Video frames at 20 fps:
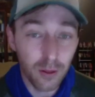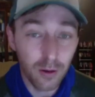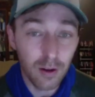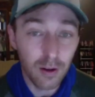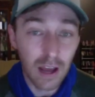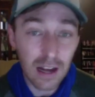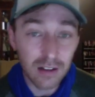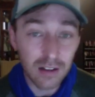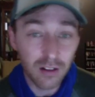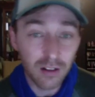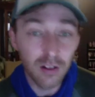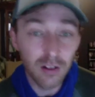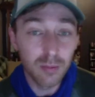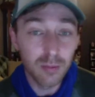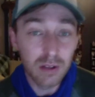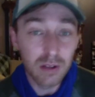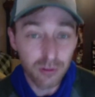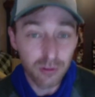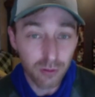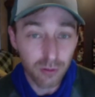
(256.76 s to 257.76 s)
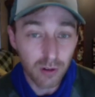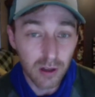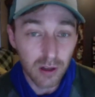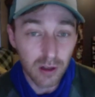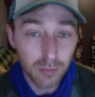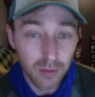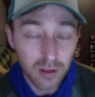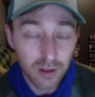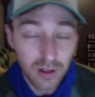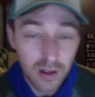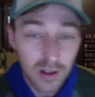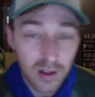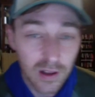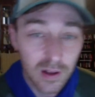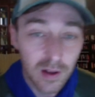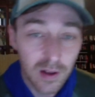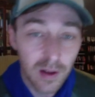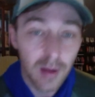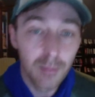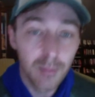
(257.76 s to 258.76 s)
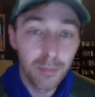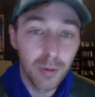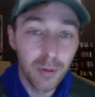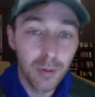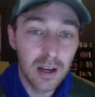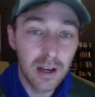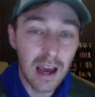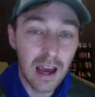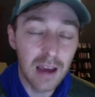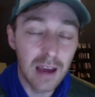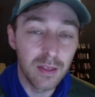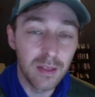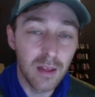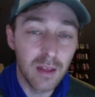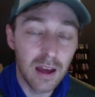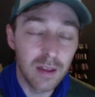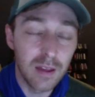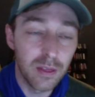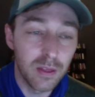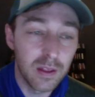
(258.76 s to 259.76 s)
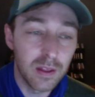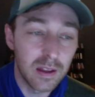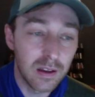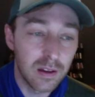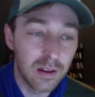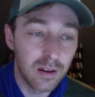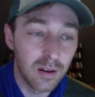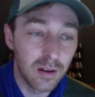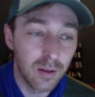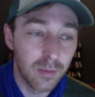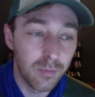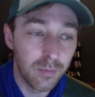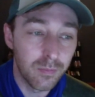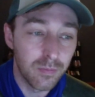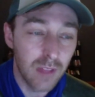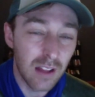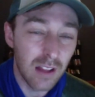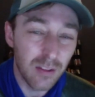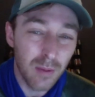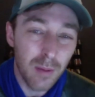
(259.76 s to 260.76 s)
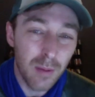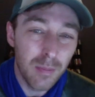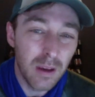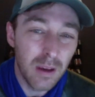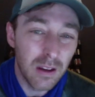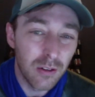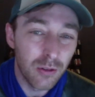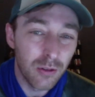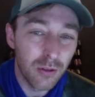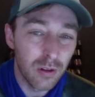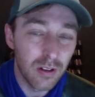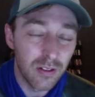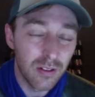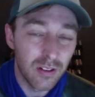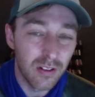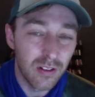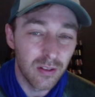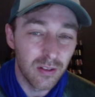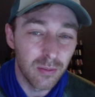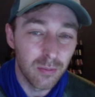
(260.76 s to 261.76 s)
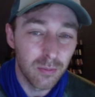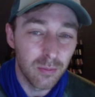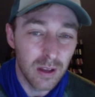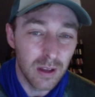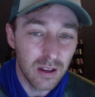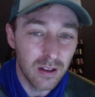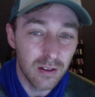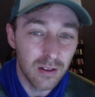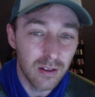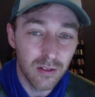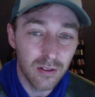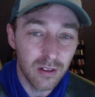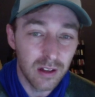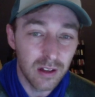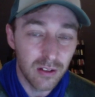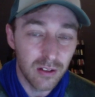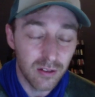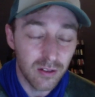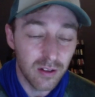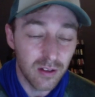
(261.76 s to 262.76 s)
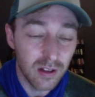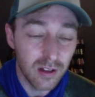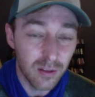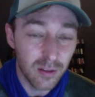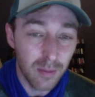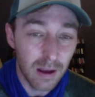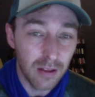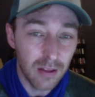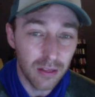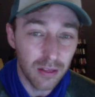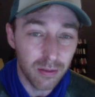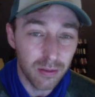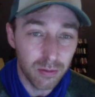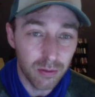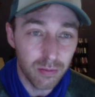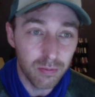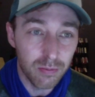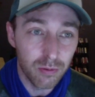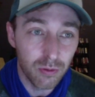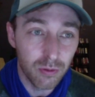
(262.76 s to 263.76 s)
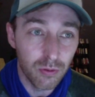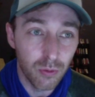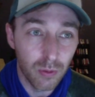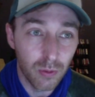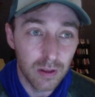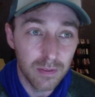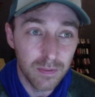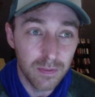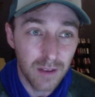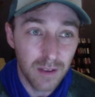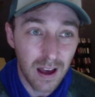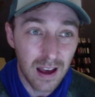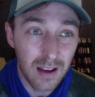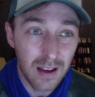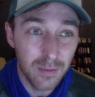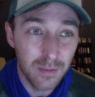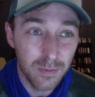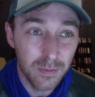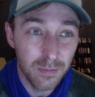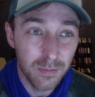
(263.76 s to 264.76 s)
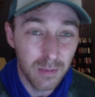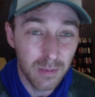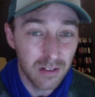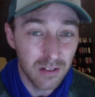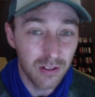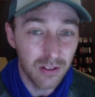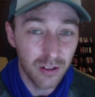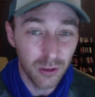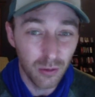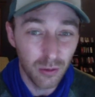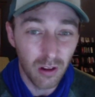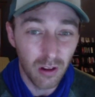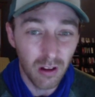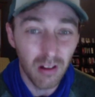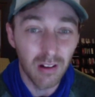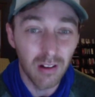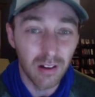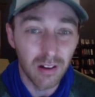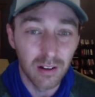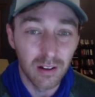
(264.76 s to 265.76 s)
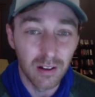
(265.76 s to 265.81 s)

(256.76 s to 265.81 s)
act could be trimmed but I I think um, that's my biggest criticism is it's it's about 25 minutes too long,